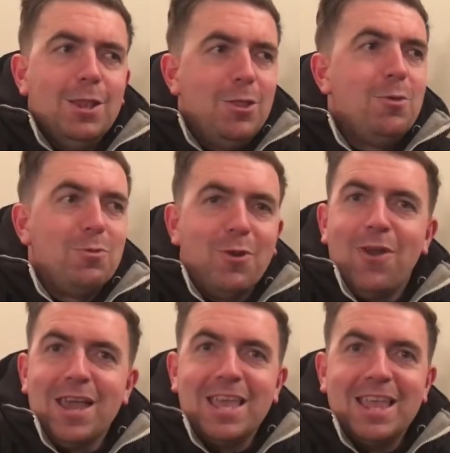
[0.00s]
London was all
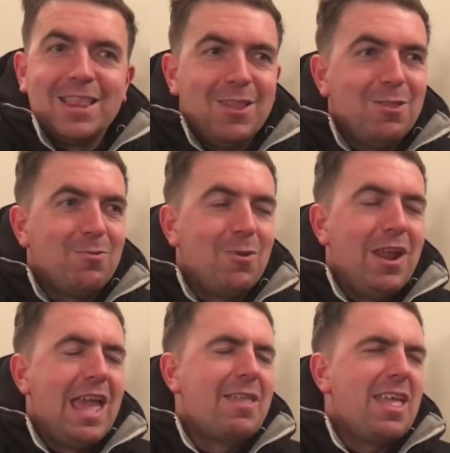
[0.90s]
right.
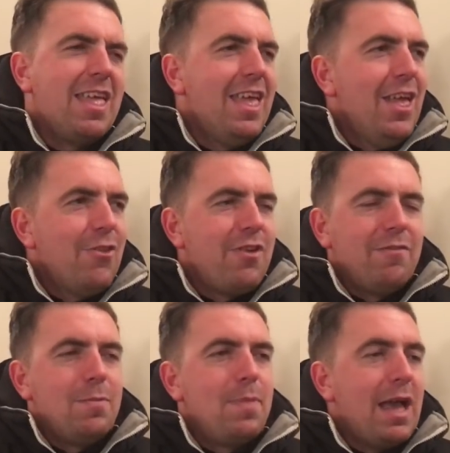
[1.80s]
And
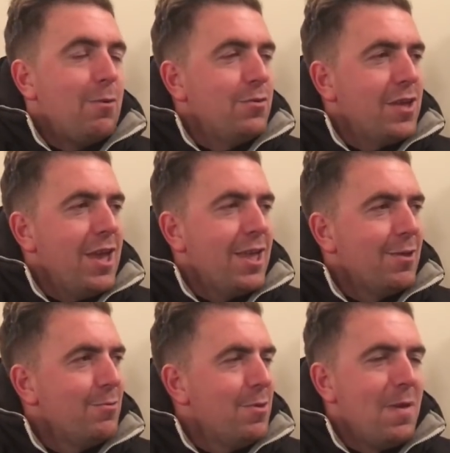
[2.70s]
travelling back was a
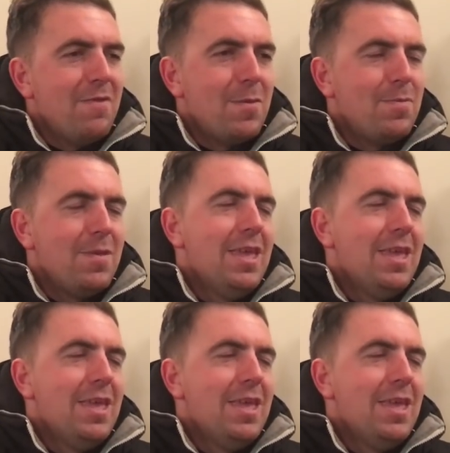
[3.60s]
bit of